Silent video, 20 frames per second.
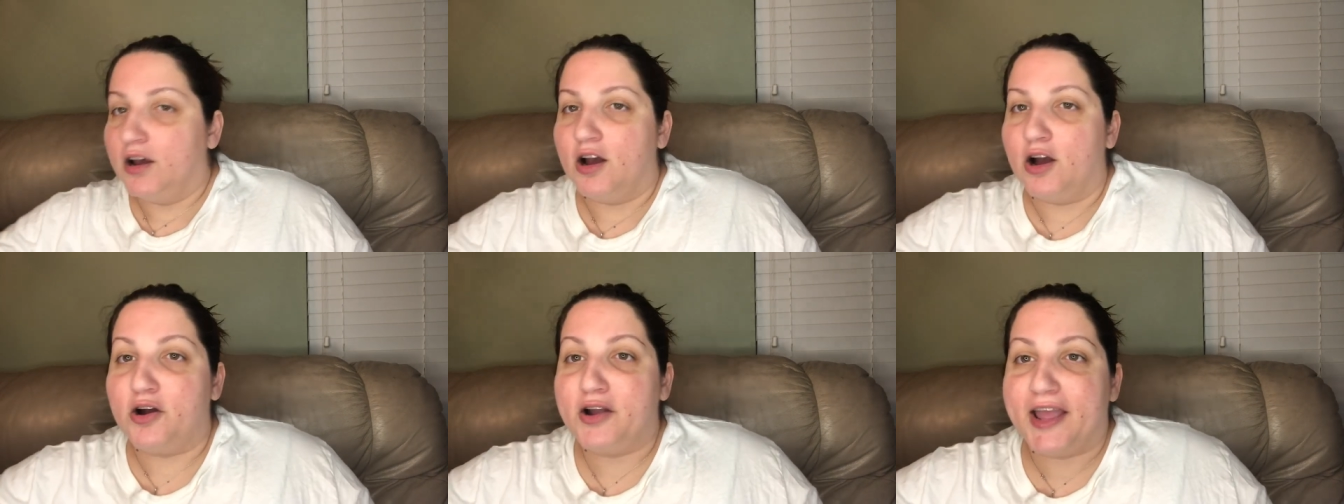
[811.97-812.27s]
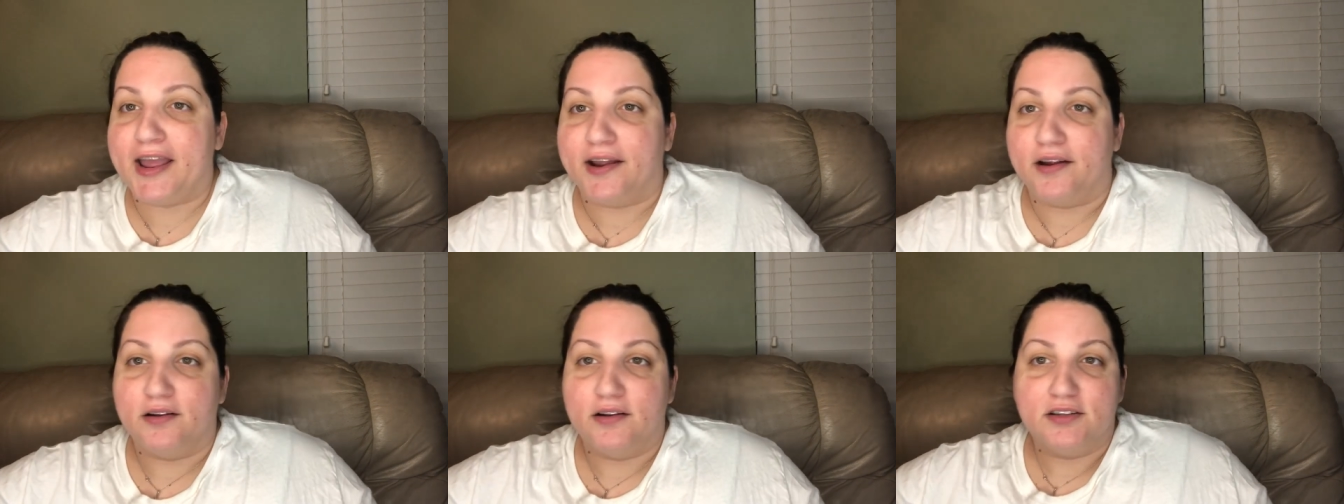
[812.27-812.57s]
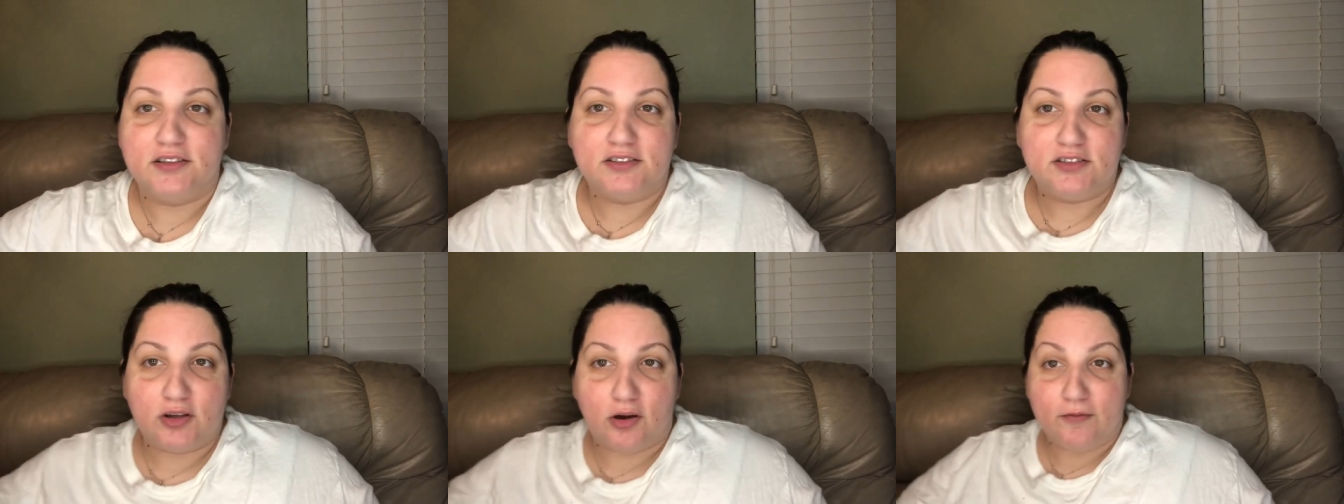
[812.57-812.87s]
Okay,
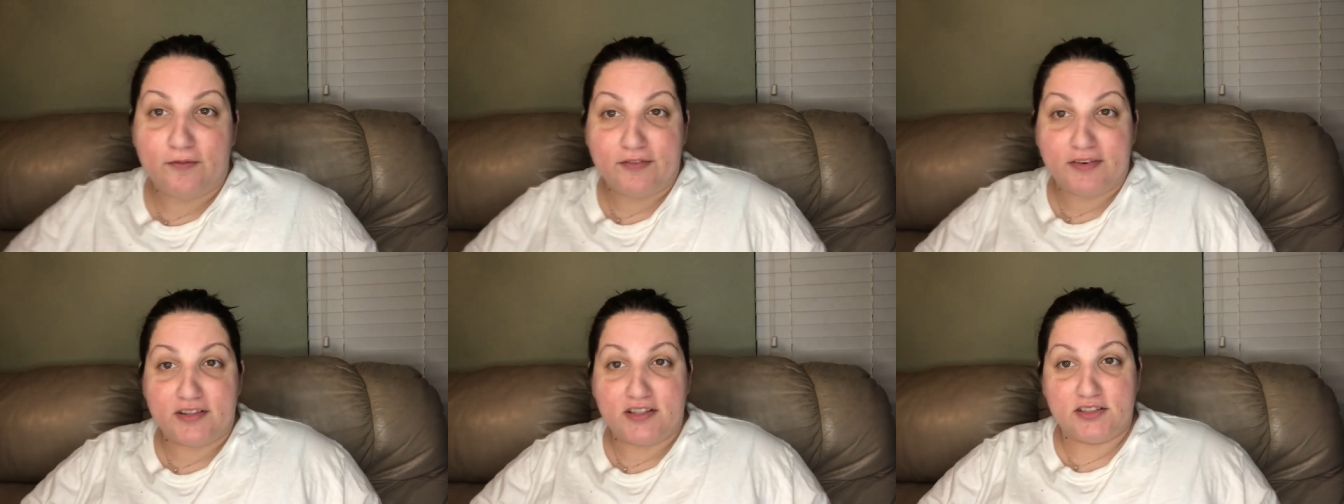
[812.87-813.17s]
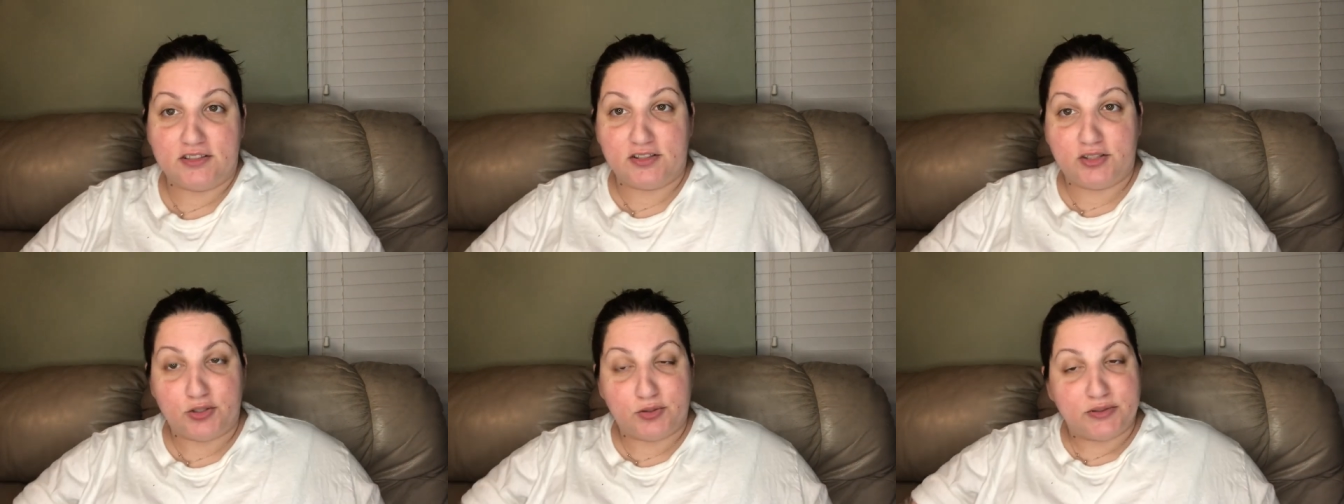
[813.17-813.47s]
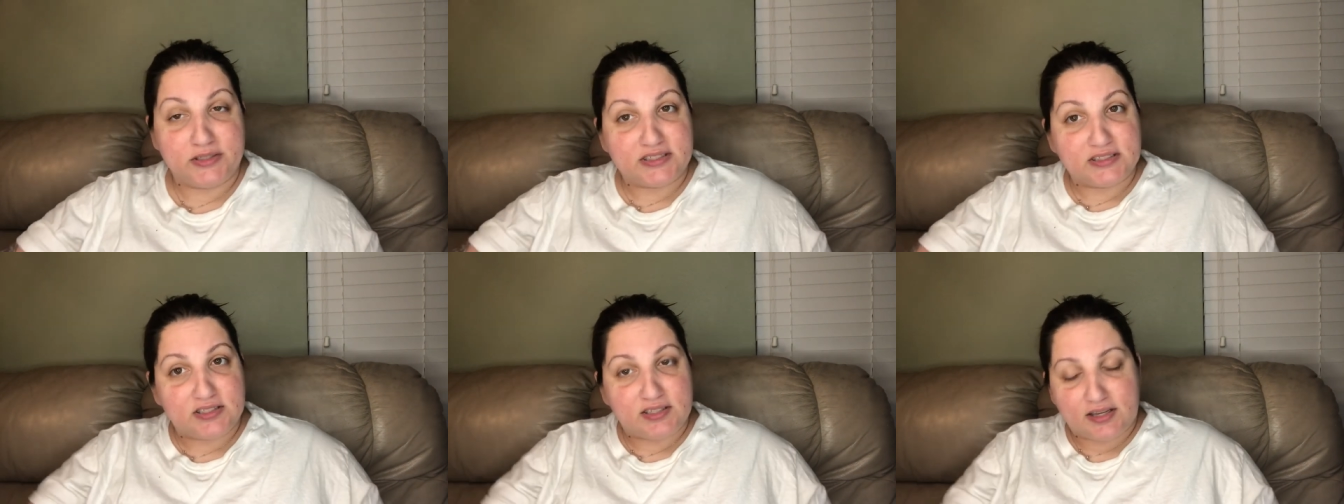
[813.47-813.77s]
so for the 2
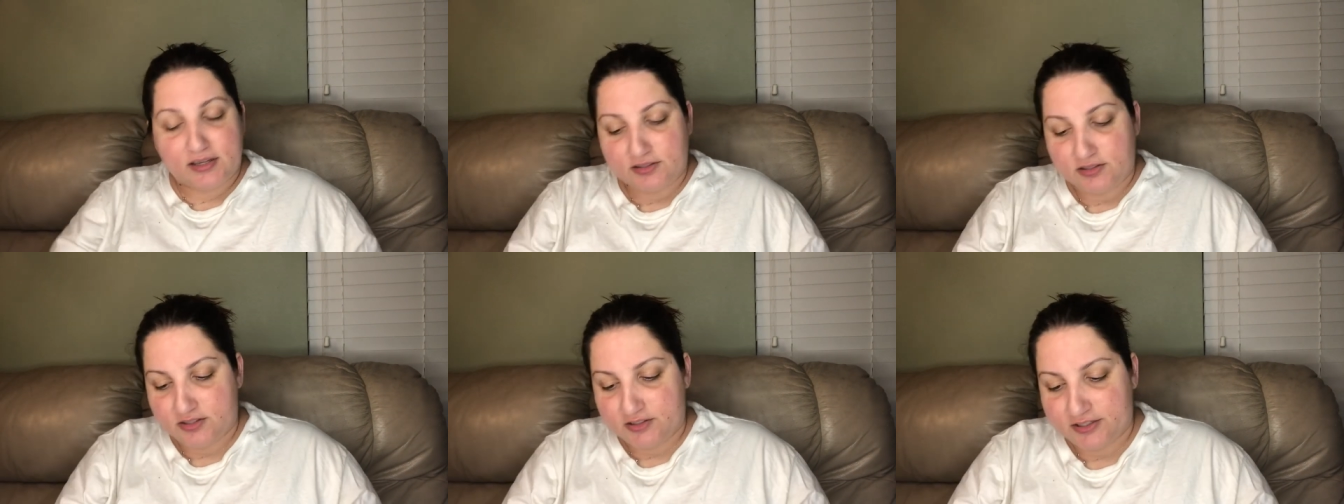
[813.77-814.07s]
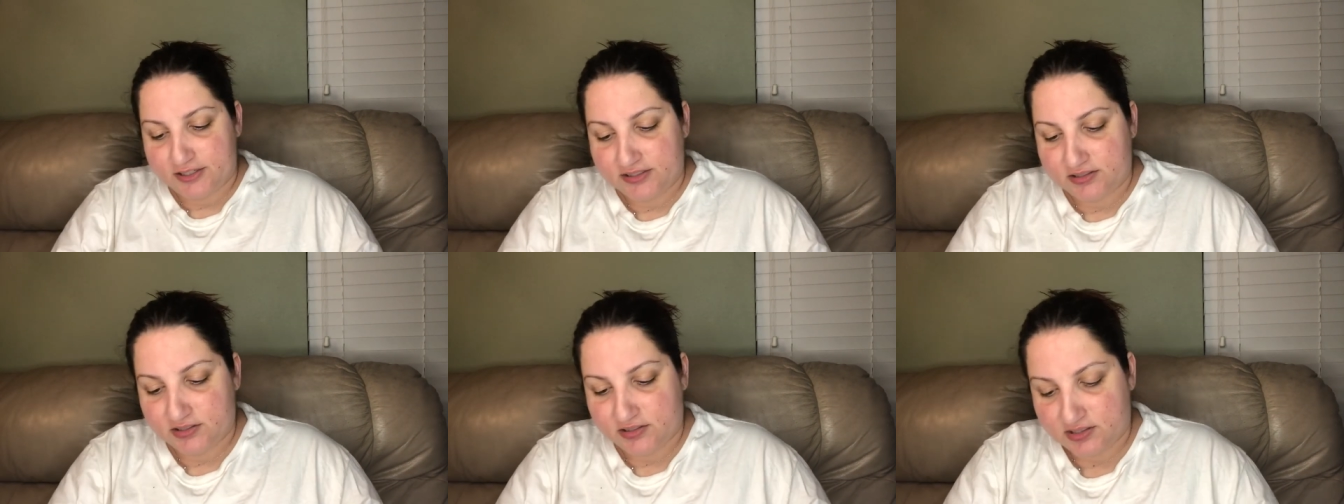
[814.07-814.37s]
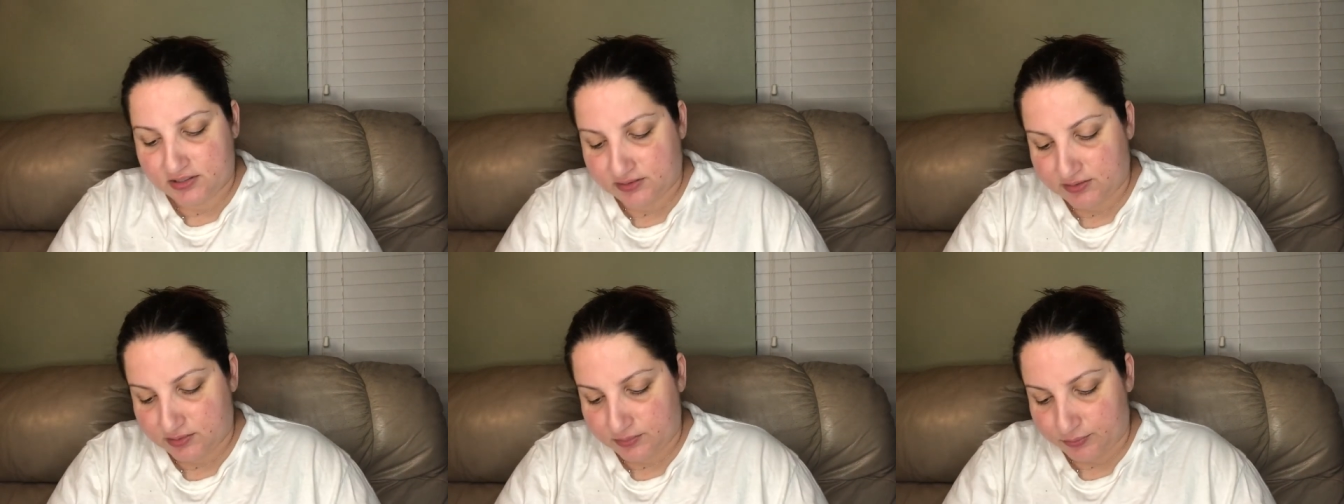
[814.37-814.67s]
accessories
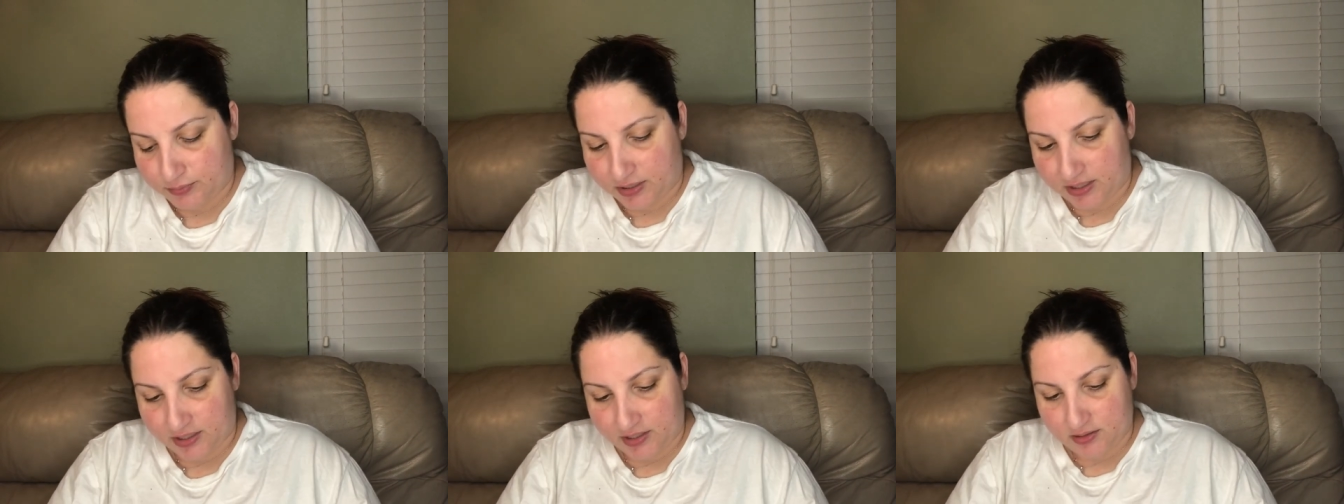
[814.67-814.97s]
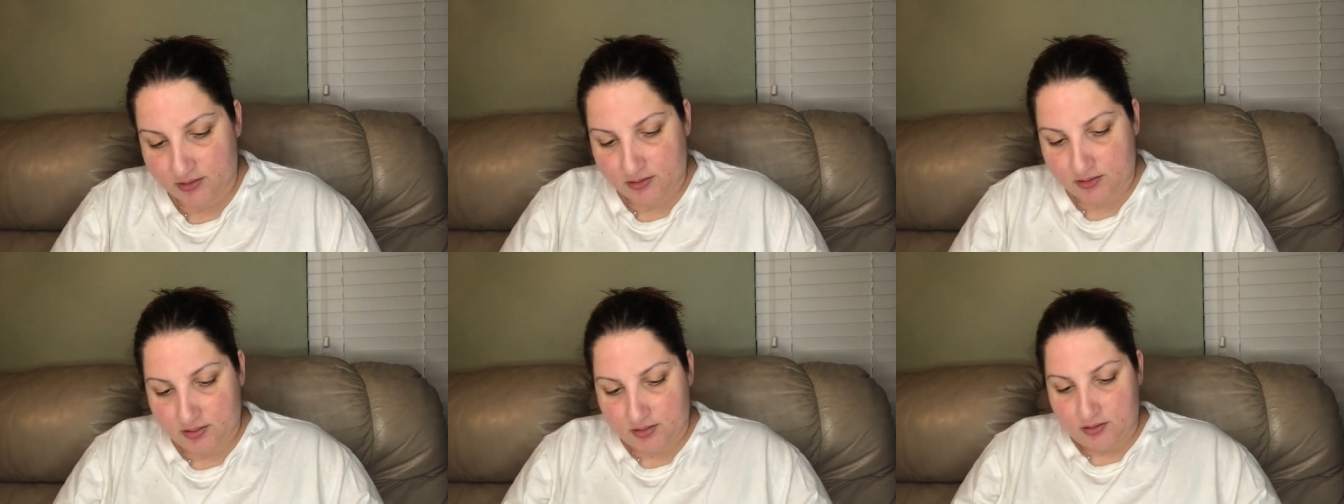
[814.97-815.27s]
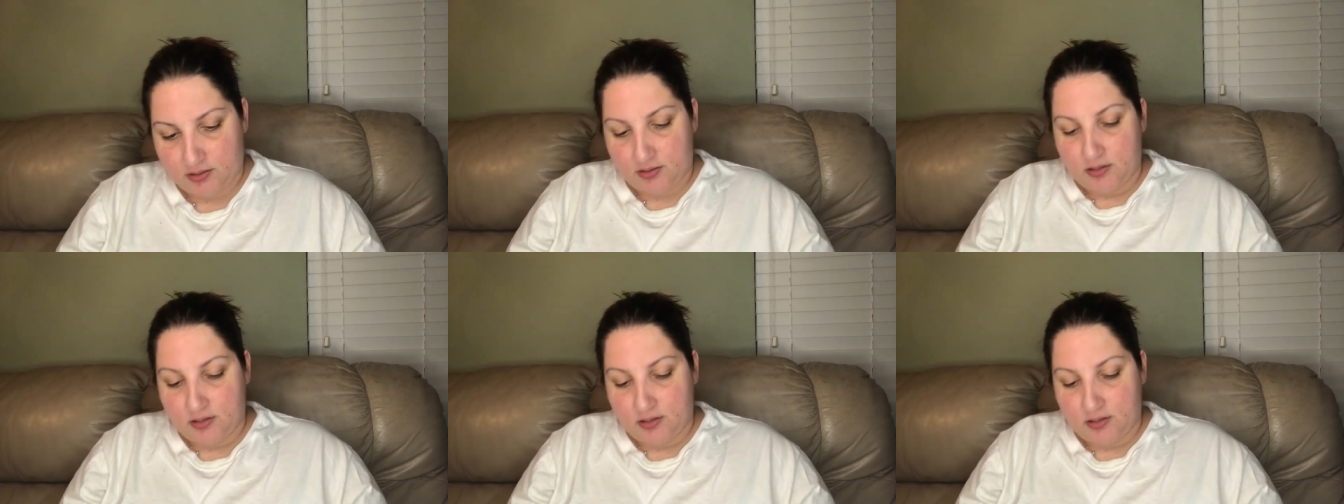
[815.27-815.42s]
this month,